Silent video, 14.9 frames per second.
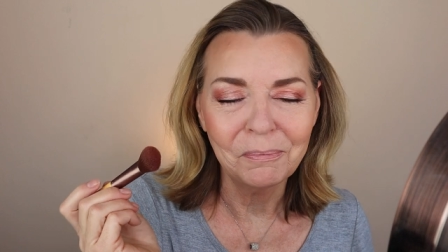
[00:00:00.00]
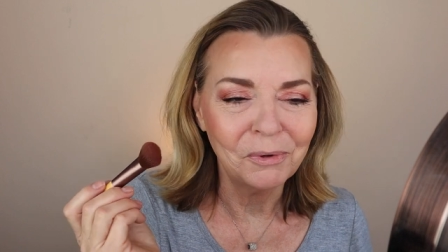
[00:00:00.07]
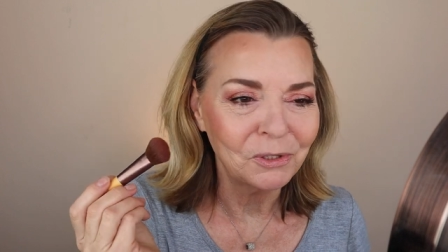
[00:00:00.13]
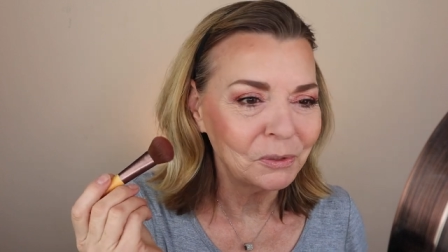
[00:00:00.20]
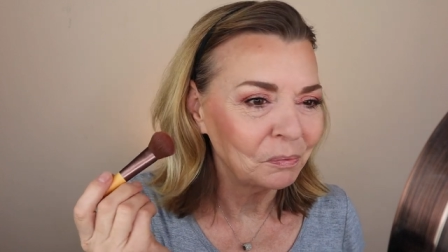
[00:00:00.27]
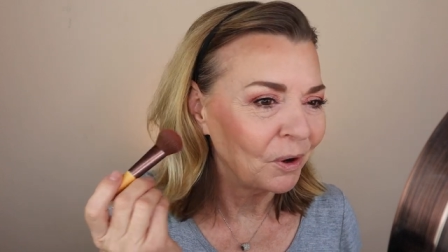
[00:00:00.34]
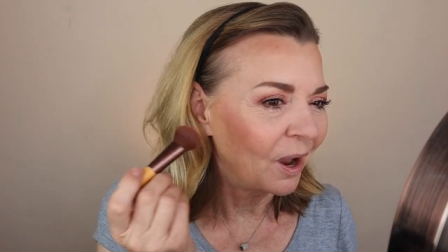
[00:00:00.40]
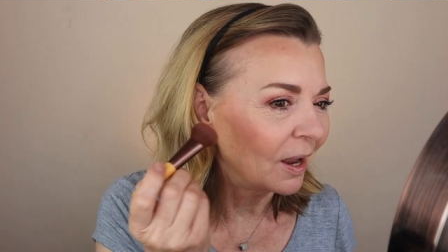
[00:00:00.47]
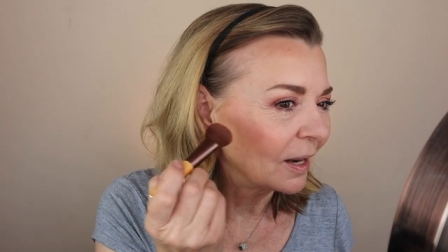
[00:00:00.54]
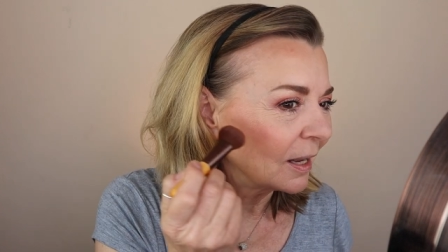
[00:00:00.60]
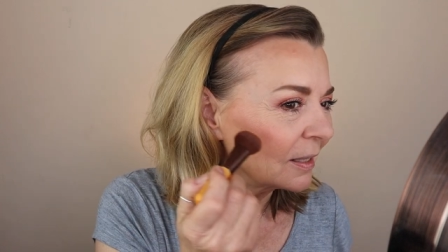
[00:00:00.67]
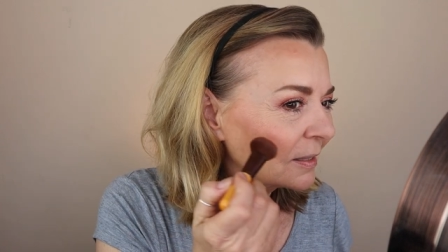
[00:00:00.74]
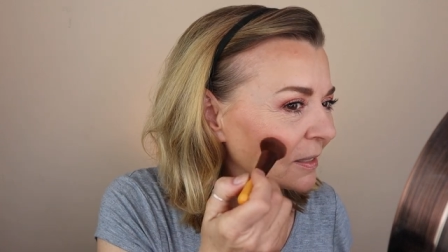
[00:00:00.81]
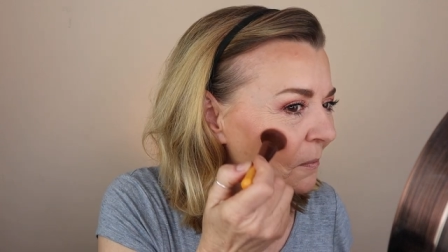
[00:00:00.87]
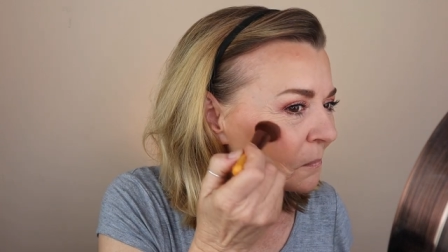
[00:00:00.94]
the most
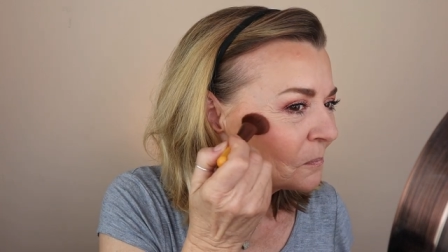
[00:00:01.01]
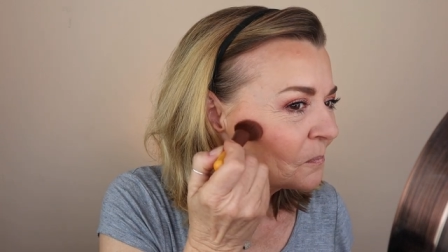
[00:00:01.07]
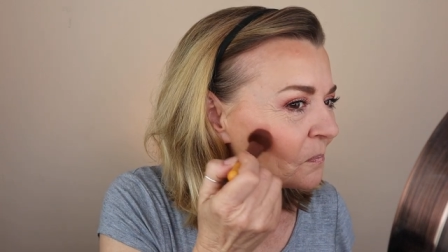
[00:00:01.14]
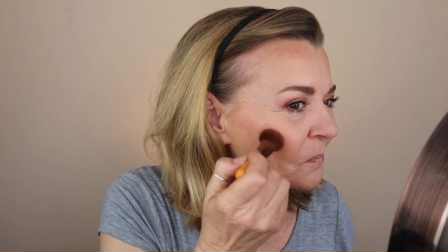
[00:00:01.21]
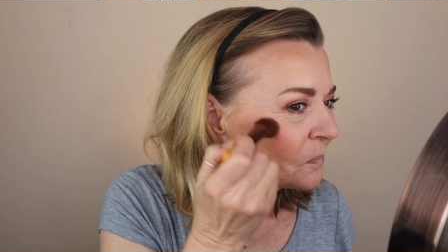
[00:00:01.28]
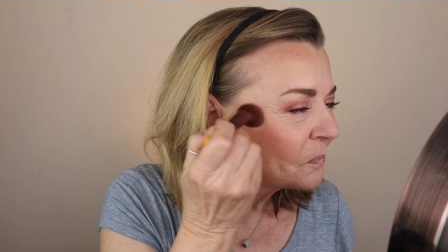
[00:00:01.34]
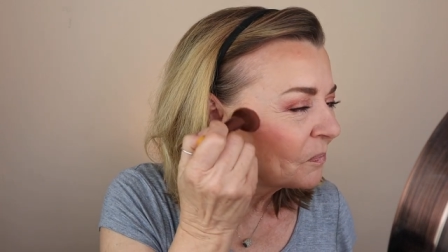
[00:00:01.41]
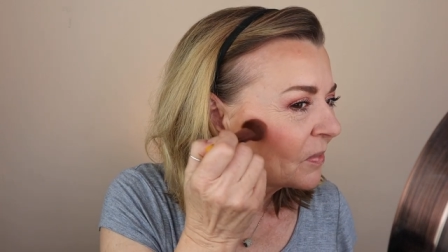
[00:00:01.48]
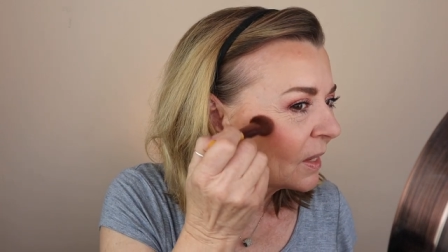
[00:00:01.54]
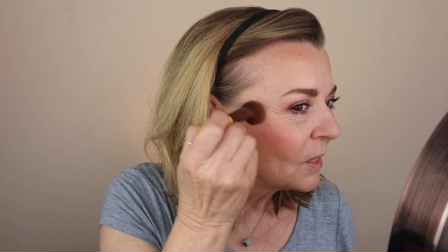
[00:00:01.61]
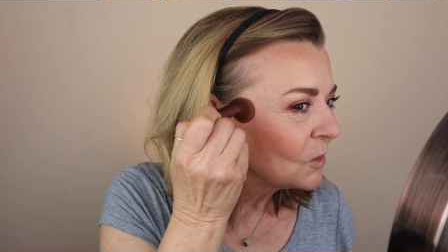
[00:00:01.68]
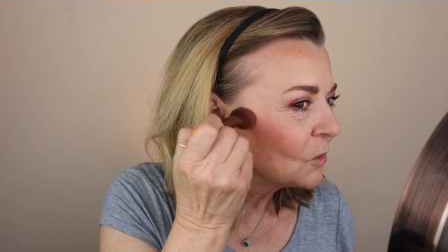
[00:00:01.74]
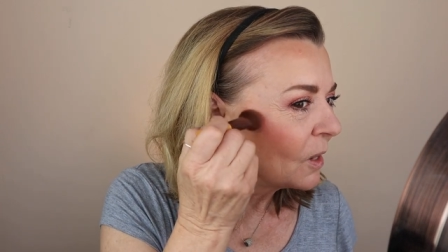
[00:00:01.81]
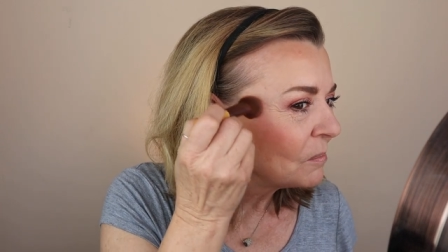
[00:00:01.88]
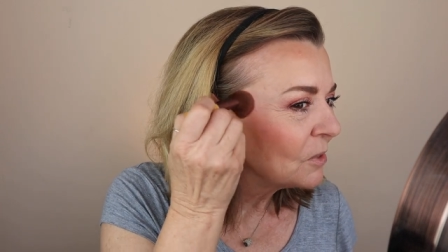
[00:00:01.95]
product.
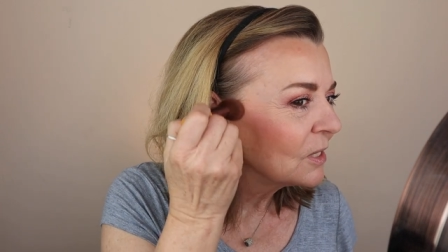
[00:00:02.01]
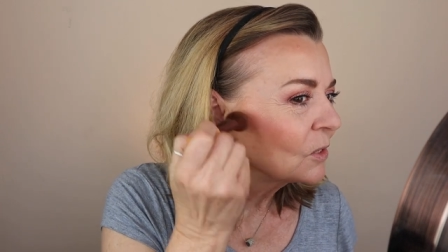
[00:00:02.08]
So I'm